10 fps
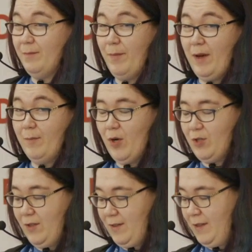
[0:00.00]
bug
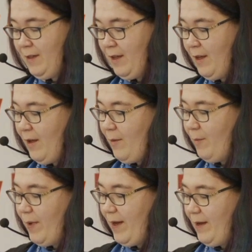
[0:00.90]
marshals,
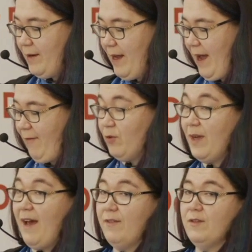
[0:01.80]
but after
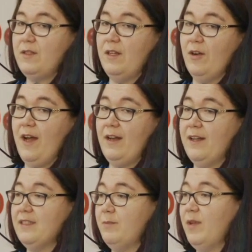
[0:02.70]
we have those clear
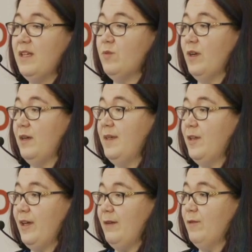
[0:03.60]
guidelines in place, we're going to be
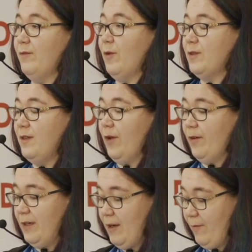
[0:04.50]
looking for folks to
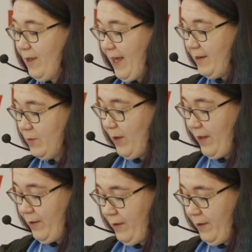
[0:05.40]
volunteer for that as well.